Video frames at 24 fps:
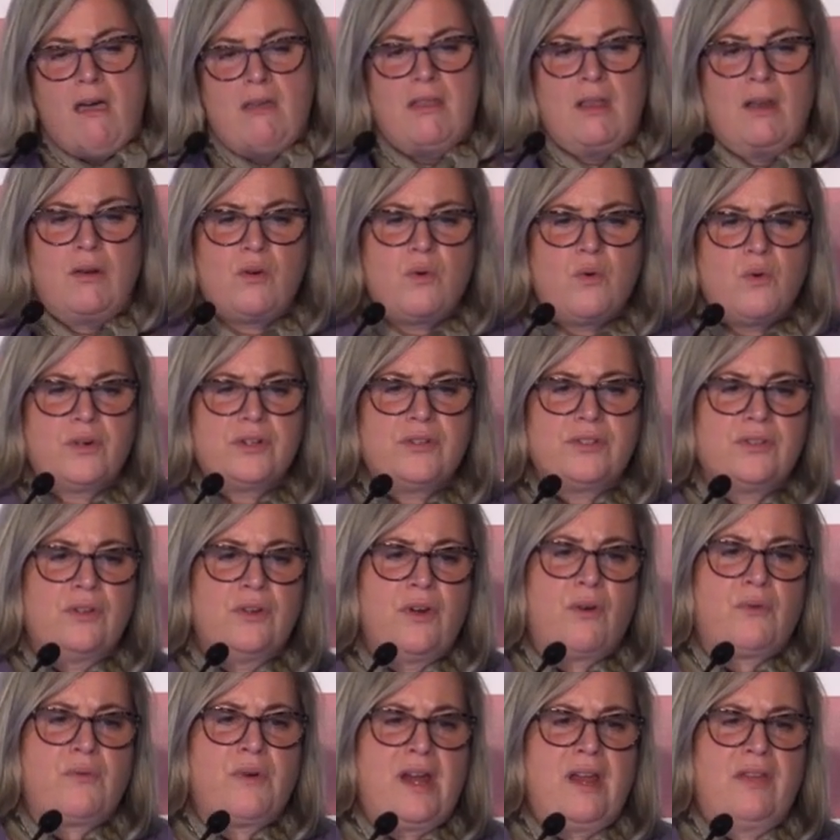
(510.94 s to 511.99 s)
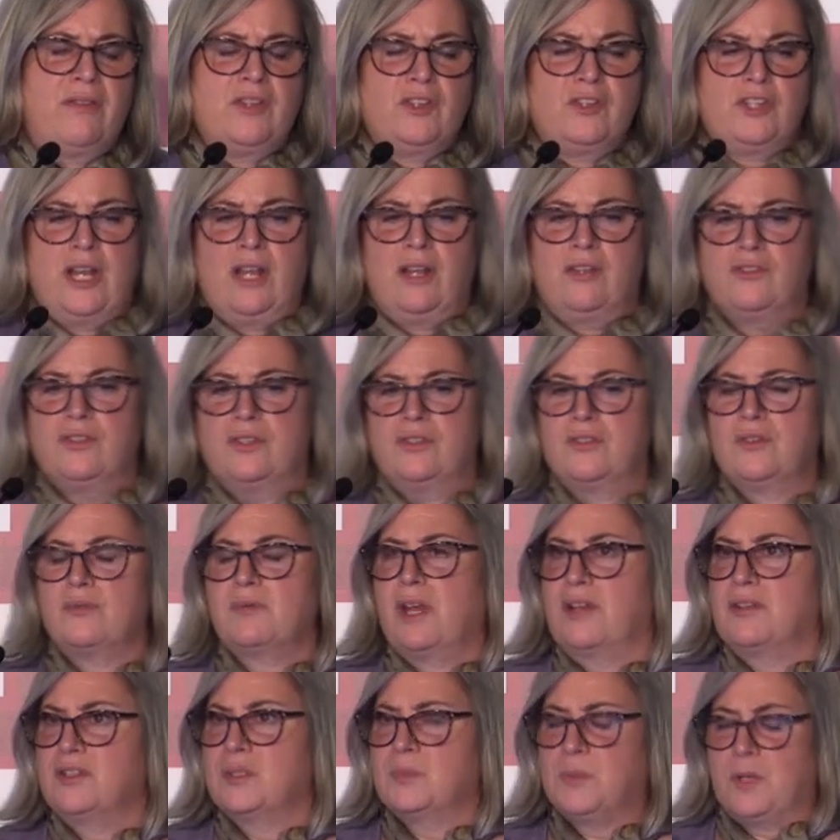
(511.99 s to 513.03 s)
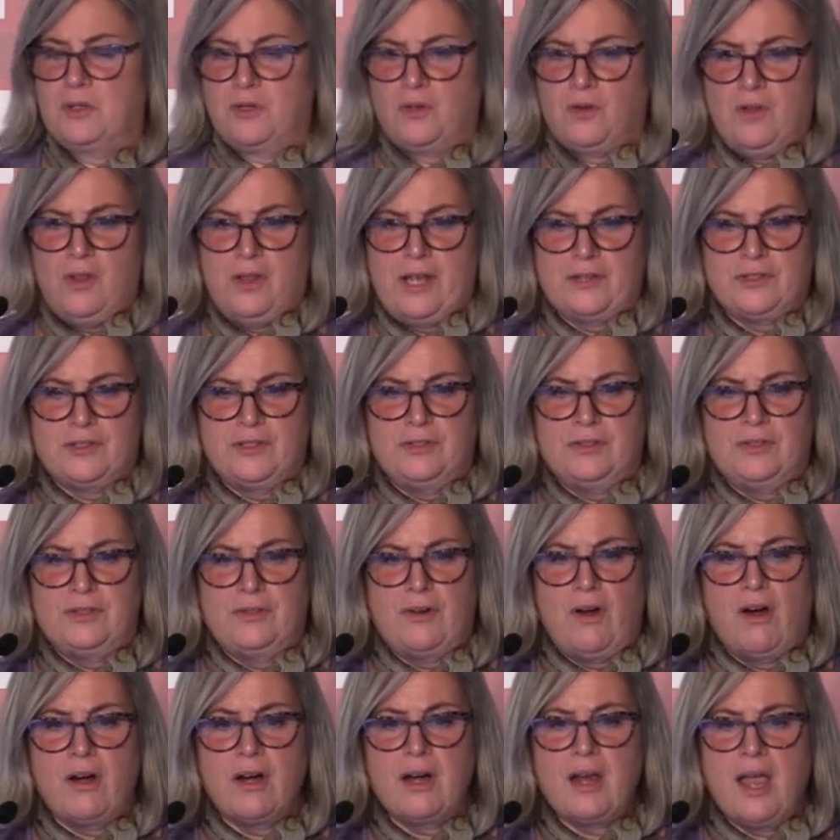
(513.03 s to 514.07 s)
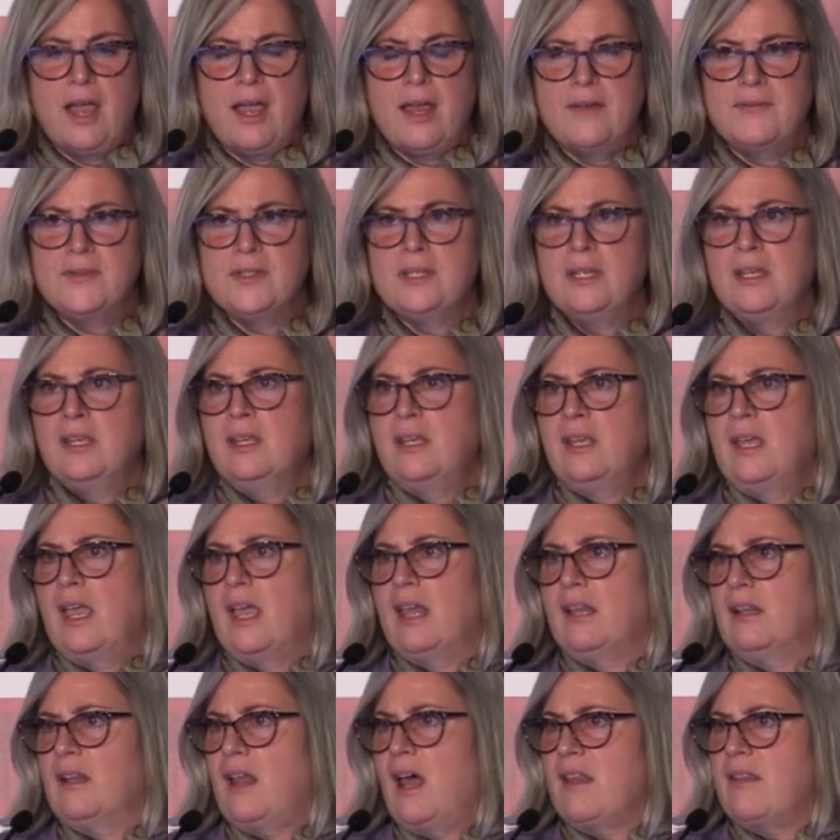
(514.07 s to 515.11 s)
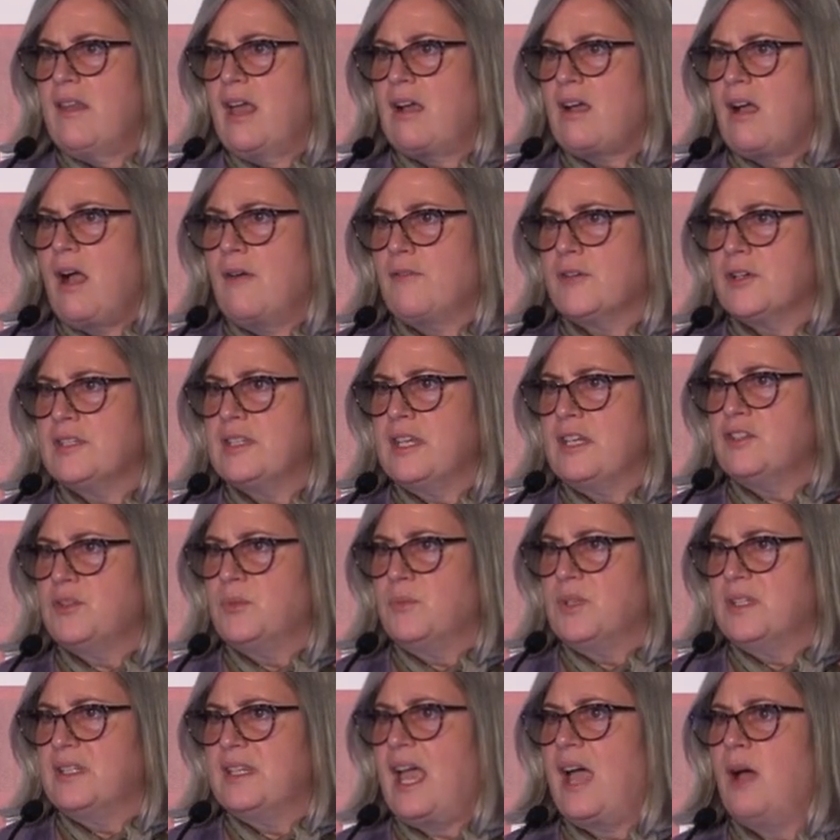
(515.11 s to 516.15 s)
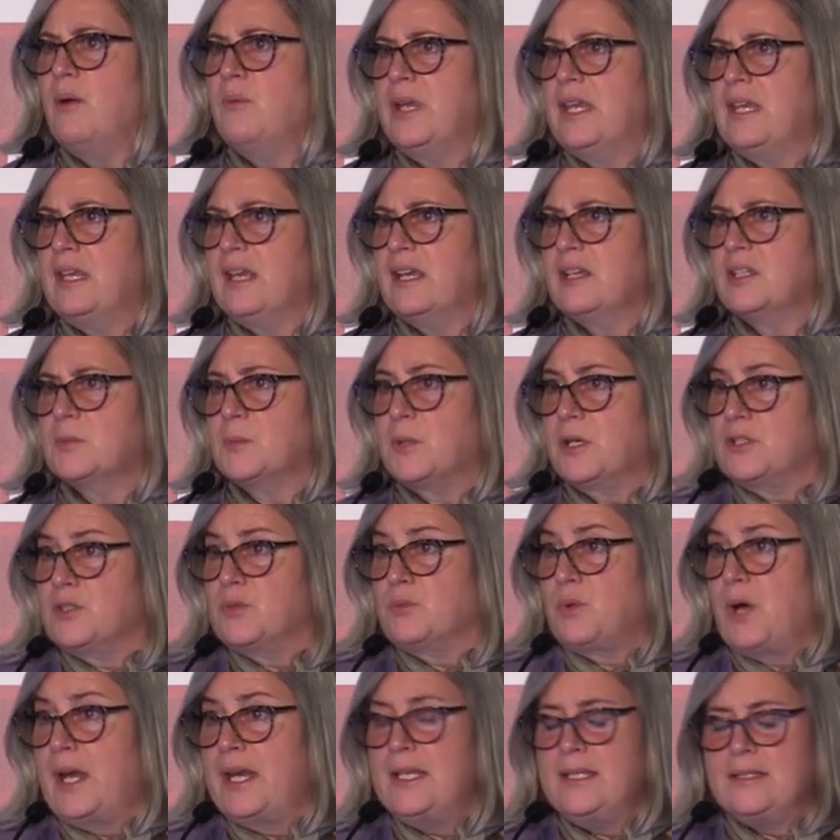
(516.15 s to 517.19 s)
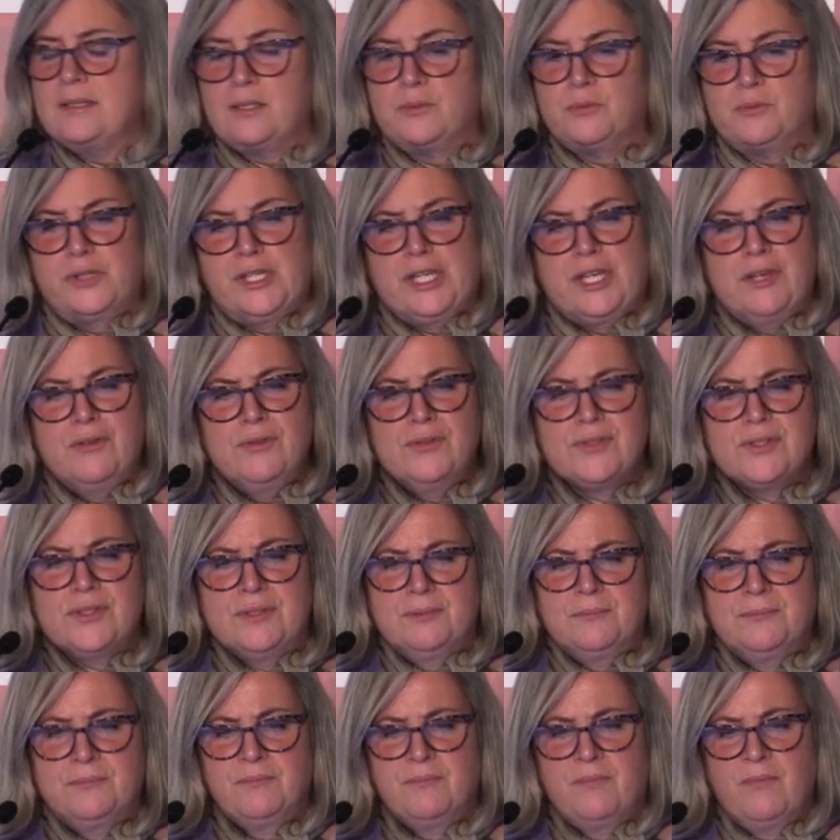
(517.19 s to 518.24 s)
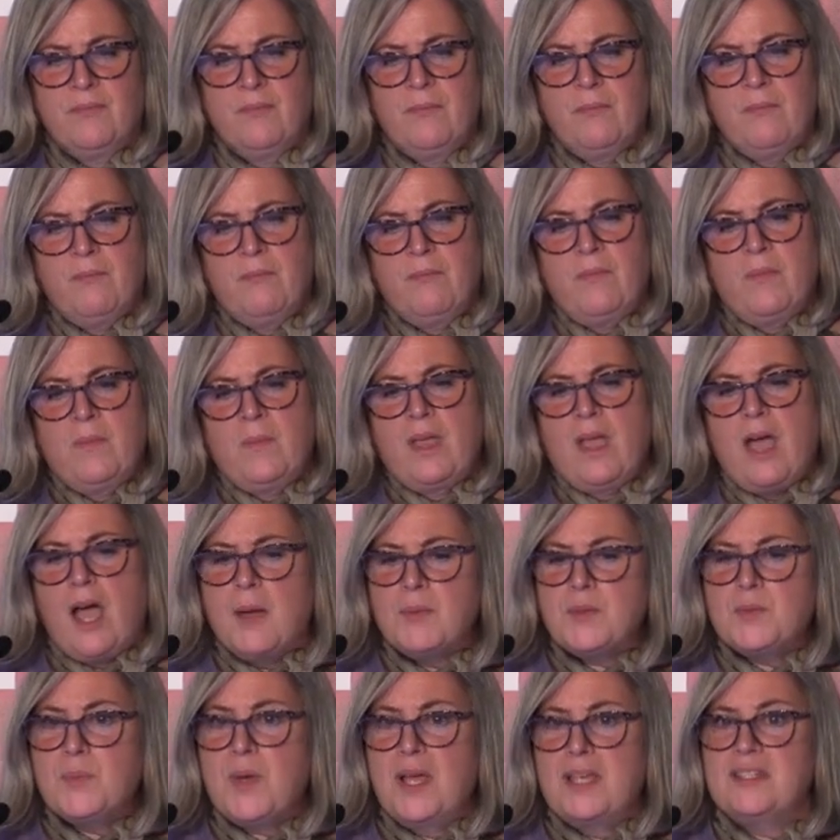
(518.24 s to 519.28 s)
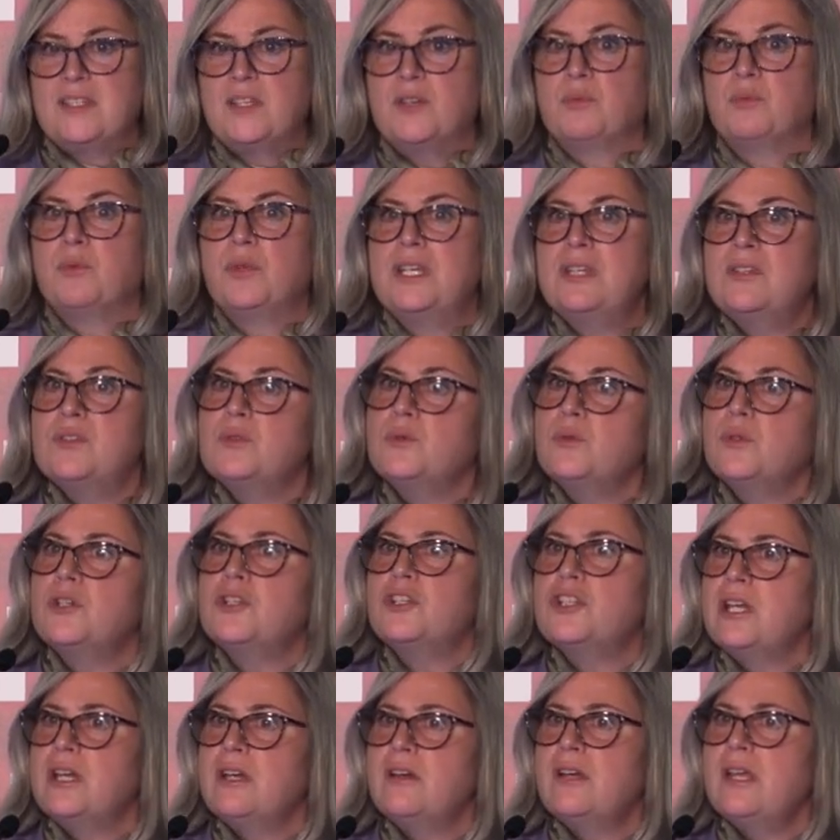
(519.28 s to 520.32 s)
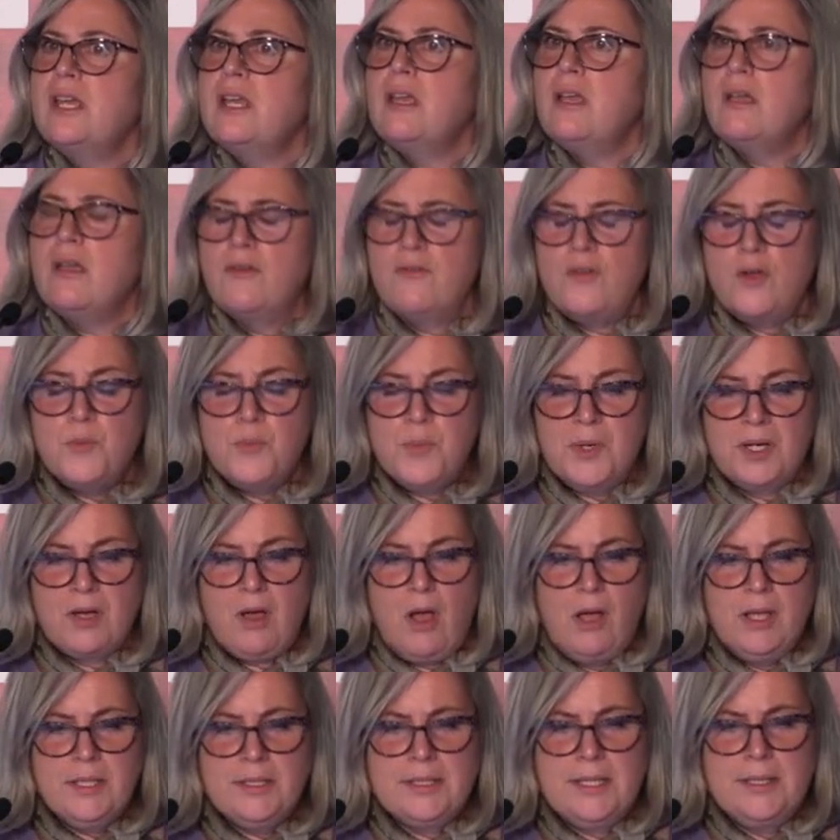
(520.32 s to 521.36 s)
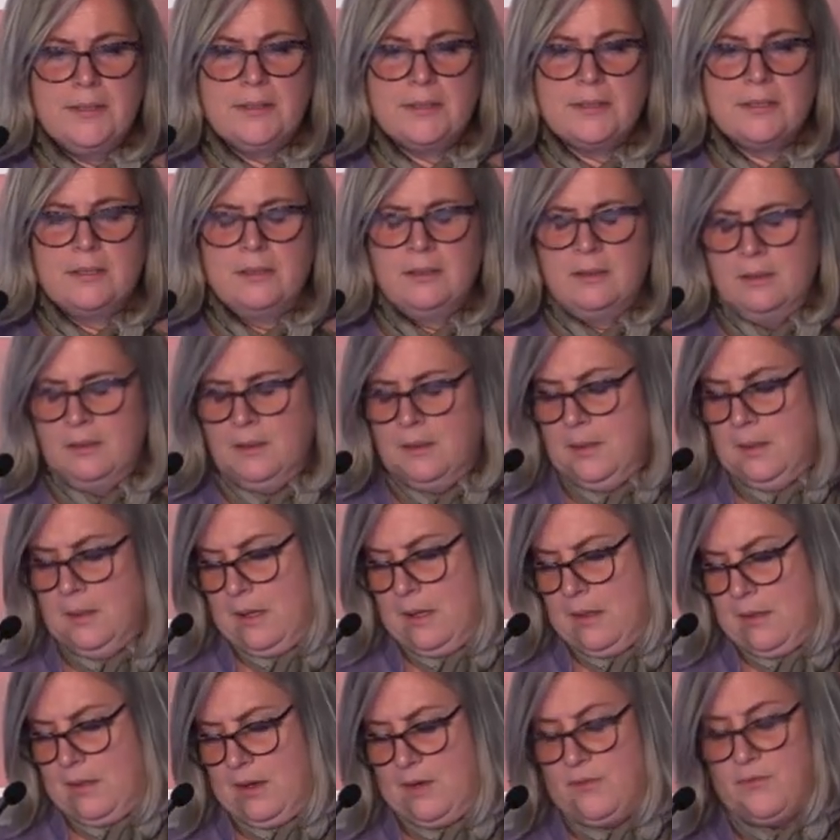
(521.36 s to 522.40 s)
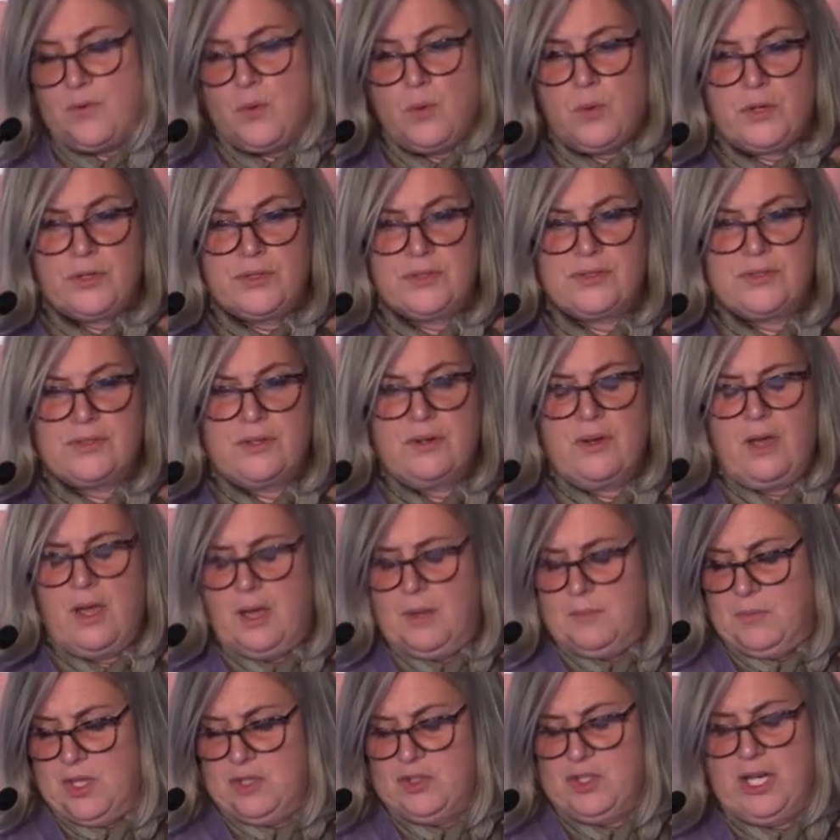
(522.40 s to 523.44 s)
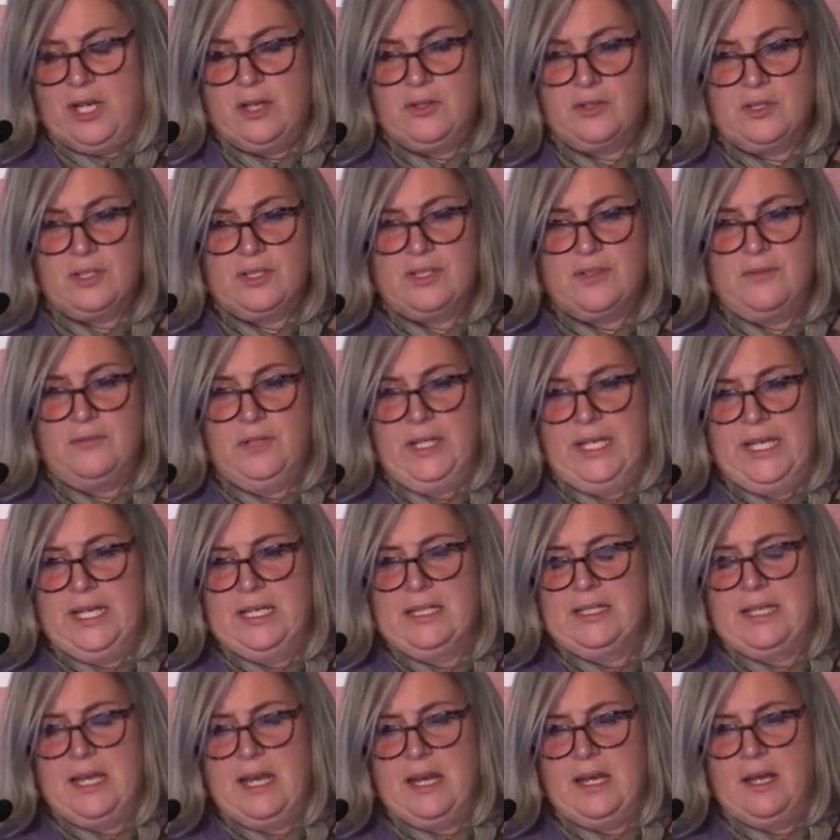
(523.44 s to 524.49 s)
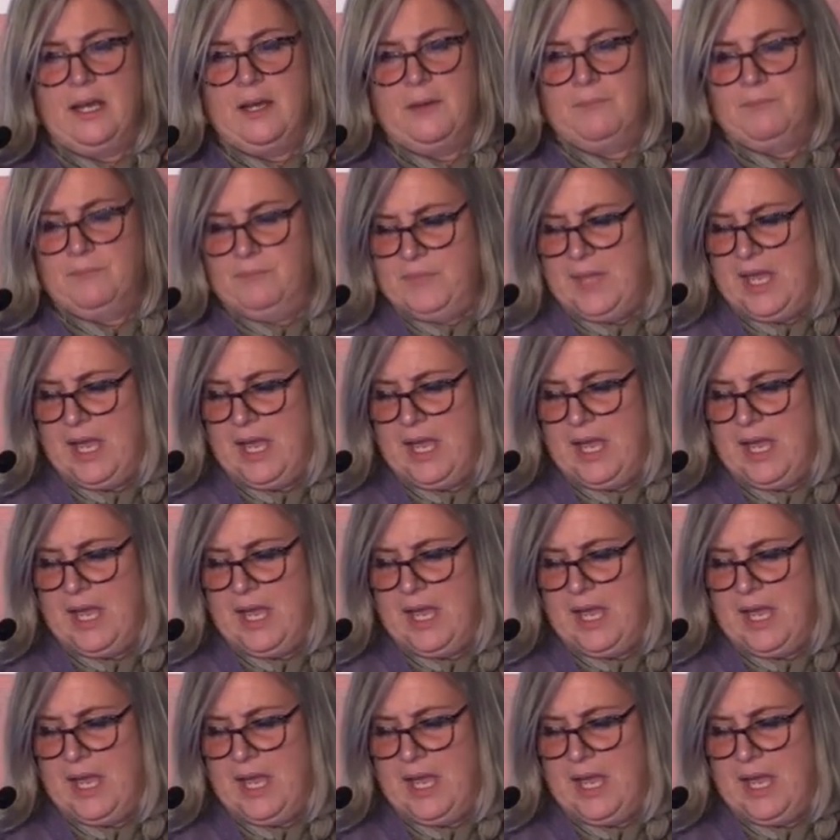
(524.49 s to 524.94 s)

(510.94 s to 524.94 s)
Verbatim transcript: And then, of course, around the challenges around special collections and archives, and a lot of that conversation was how we express rights and reuse, optimizing resource sharing of open content, and then, of course, the challenges of linked data.